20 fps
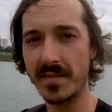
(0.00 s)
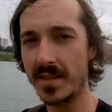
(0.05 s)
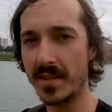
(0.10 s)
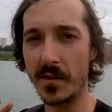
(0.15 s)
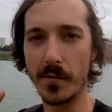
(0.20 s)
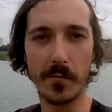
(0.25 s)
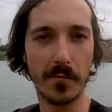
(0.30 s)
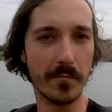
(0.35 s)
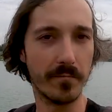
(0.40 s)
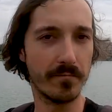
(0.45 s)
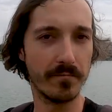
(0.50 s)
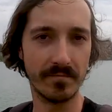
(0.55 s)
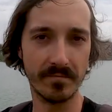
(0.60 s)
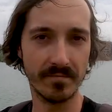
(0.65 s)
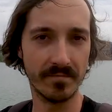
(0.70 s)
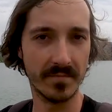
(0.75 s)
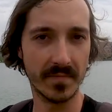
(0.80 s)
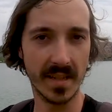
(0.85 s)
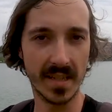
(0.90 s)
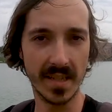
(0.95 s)
So
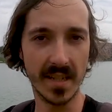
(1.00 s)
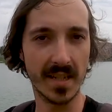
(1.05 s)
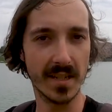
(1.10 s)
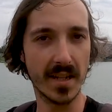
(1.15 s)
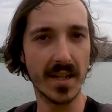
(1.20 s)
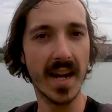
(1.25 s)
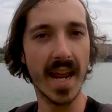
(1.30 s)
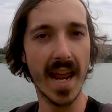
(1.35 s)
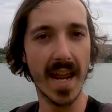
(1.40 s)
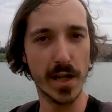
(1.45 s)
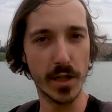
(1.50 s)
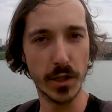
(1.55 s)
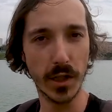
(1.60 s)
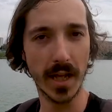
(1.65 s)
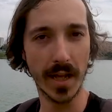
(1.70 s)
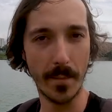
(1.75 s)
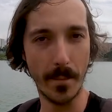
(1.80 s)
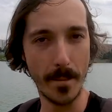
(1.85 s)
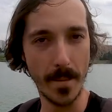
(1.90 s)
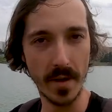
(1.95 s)
this is gonna age
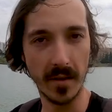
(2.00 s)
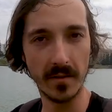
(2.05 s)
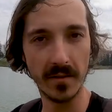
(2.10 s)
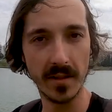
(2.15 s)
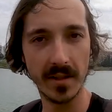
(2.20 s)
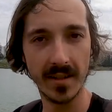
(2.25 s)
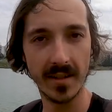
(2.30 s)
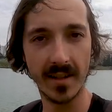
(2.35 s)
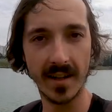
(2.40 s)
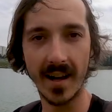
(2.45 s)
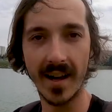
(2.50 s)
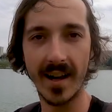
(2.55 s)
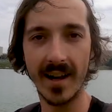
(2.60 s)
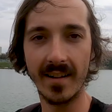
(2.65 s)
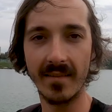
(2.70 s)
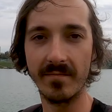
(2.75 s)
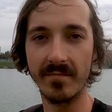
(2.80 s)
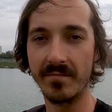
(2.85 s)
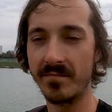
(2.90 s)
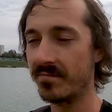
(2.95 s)
like milk
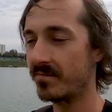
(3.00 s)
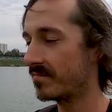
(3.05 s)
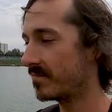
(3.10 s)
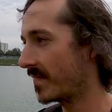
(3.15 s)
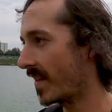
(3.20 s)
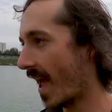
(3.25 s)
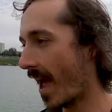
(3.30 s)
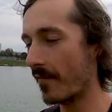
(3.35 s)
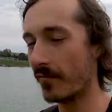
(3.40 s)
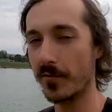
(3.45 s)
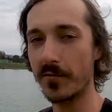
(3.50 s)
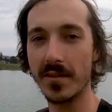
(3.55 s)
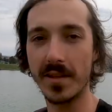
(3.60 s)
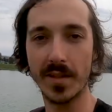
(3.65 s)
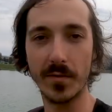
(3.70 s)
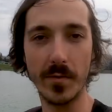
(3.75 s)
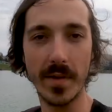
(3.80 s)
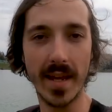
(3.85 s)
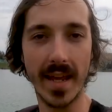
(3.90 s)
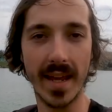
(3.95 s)
after
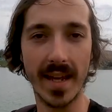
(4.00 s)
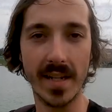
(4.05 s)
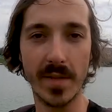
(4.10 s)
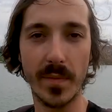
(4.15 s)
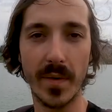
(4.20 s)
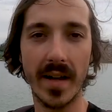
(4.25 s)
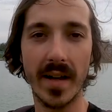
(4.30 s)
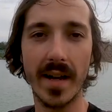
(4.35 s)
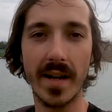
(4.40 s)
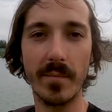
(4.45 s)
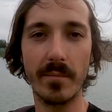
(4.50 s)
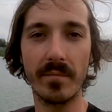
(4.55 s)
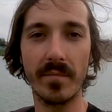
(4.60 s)
this weekend, but